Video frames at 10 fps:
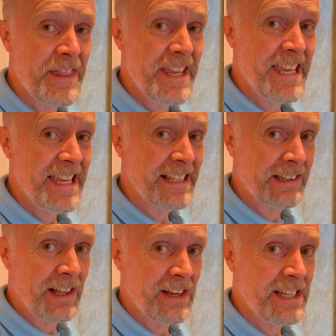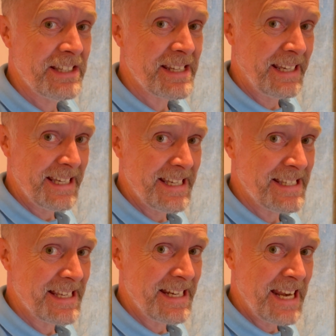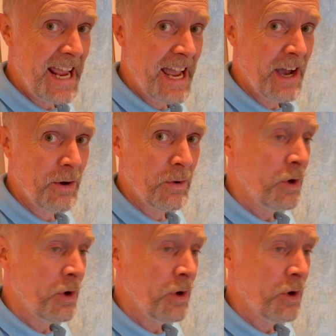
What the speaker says: the light is now,